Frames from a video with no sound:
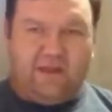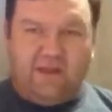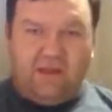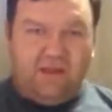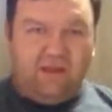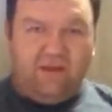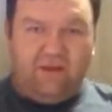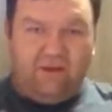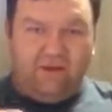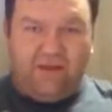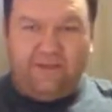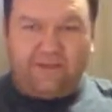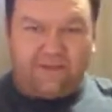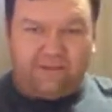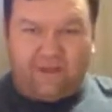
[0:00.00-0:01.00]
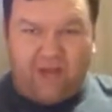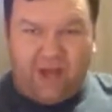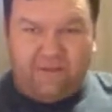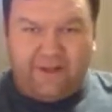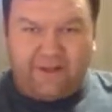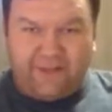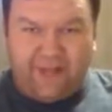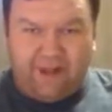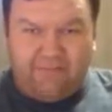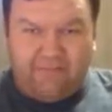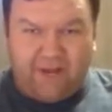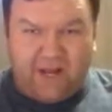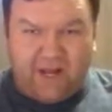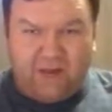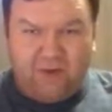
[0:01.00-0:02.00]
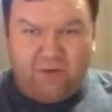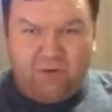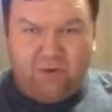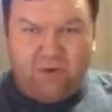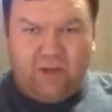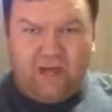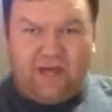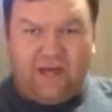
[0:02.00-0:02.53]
you know, leave some comments down below.